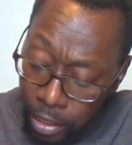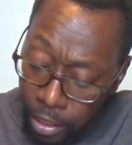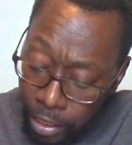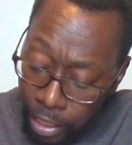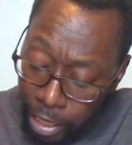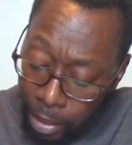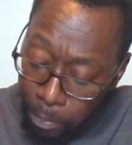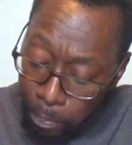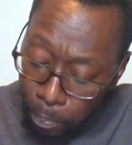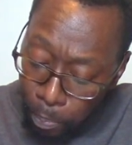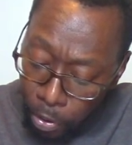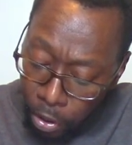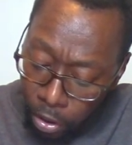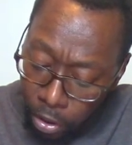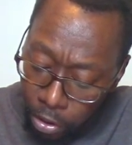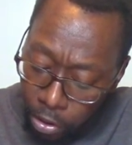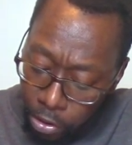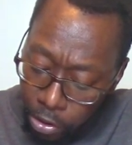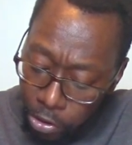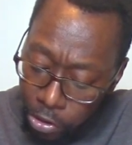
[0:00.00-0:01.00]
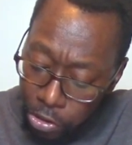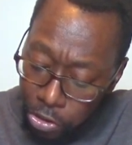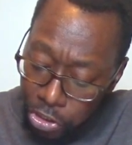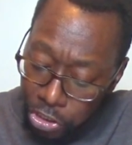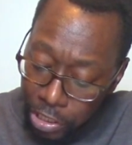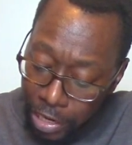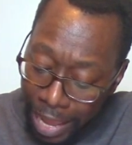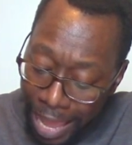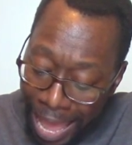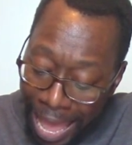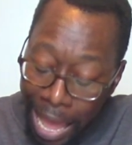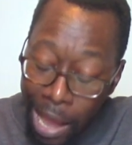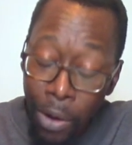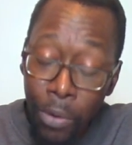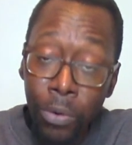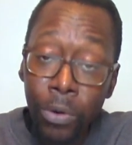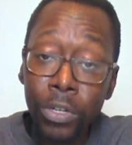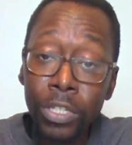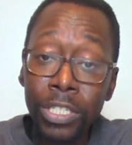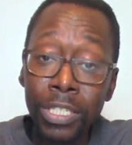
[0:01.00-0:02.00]
He purged
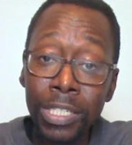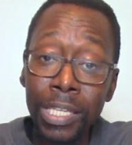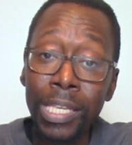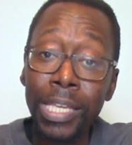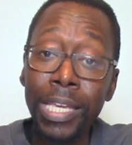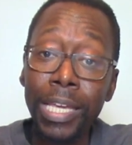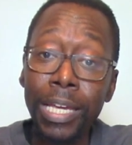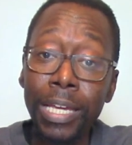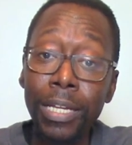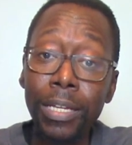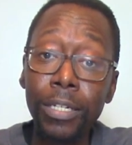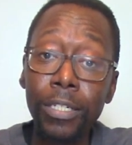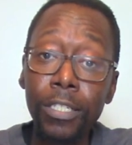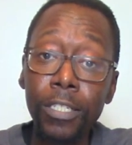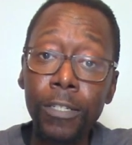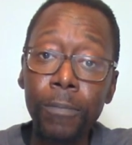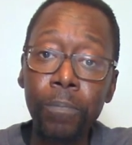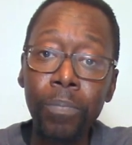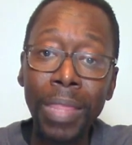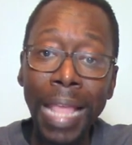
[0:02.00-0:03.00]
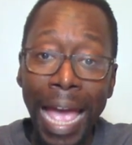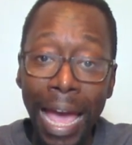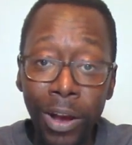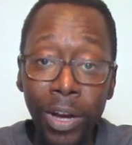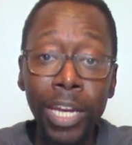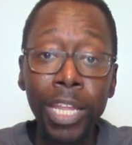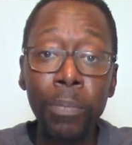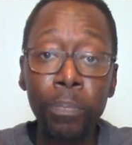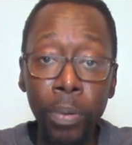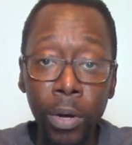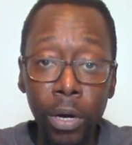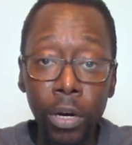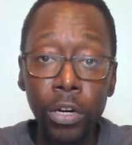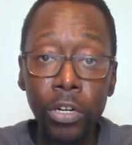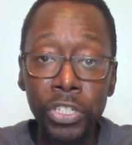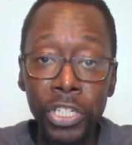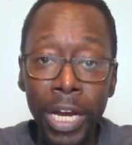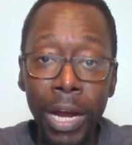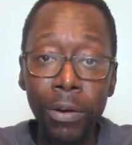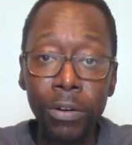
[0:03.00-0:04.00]
our sins. How did he
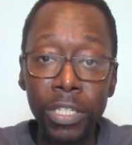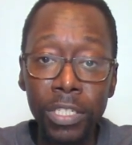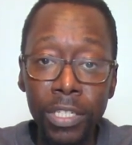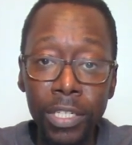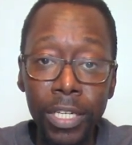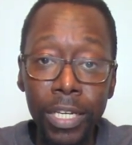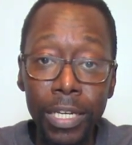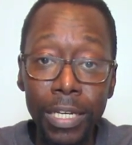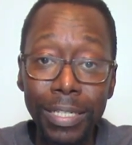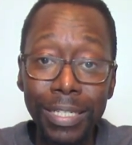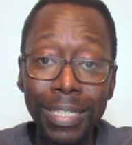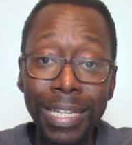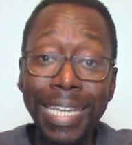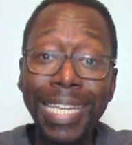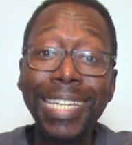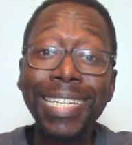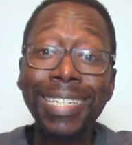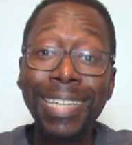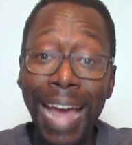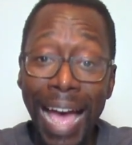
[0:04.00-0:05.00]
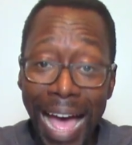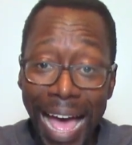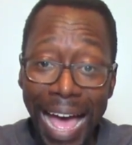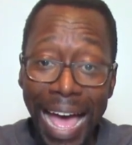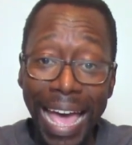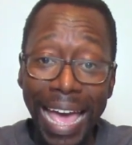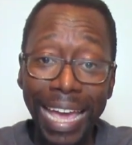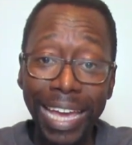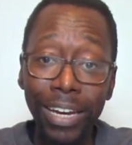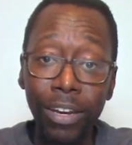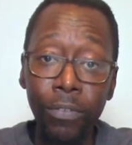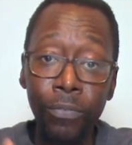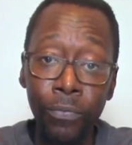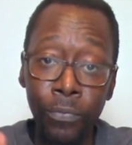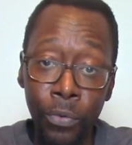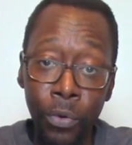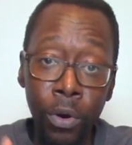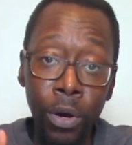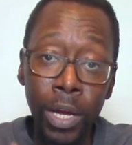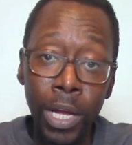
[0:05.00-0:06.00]
purge our sins? He died
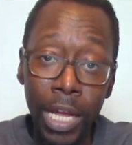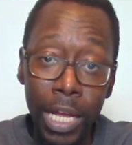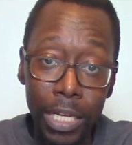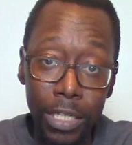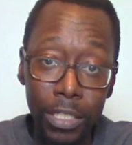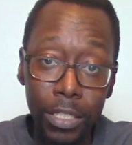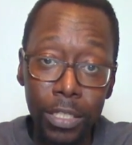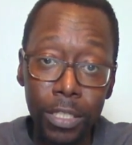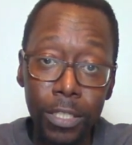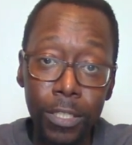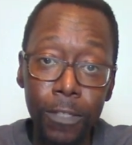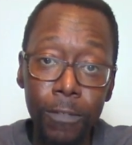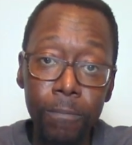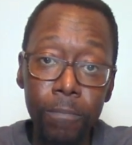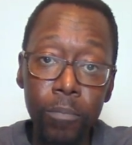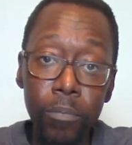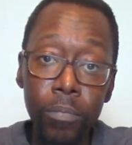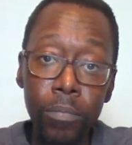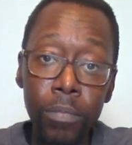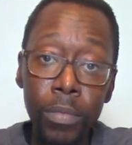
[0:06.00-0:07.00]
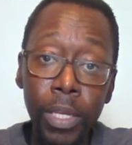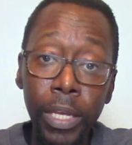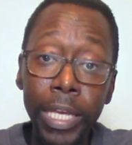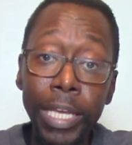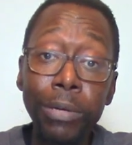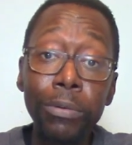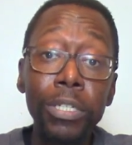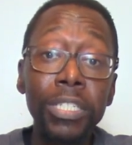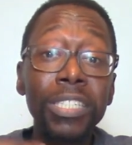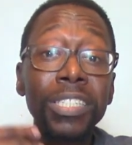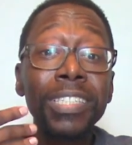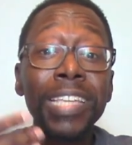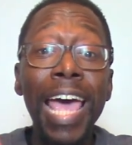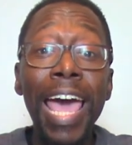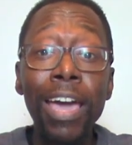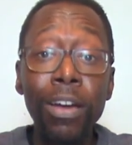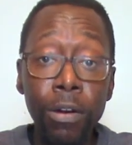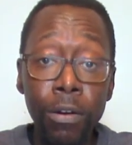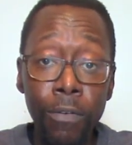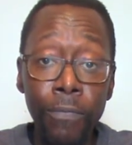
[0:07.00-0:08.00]
for us. He was
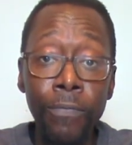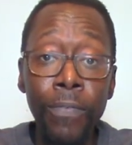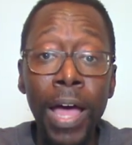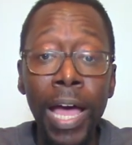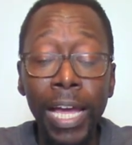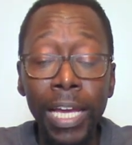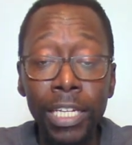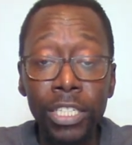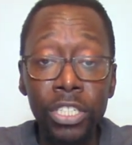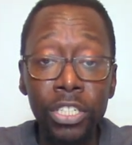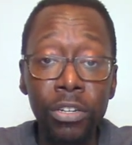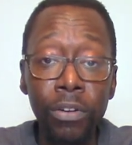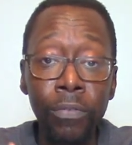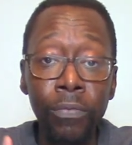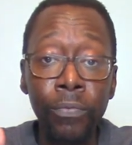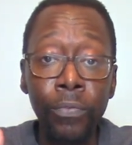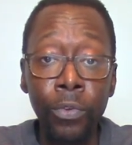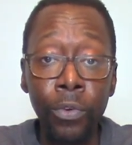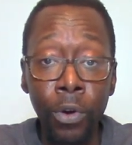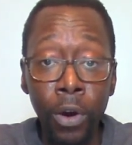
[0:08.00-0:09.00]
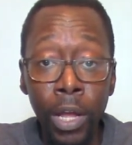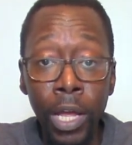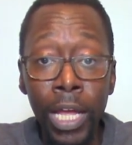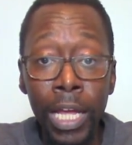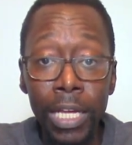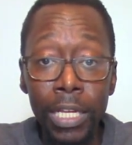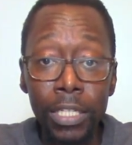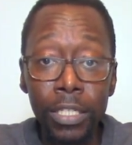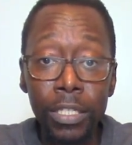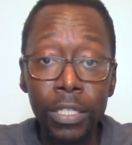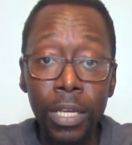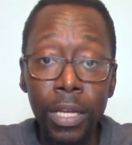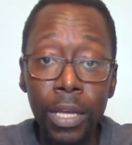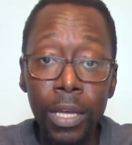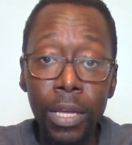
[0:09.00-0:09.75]
sacrificed for us.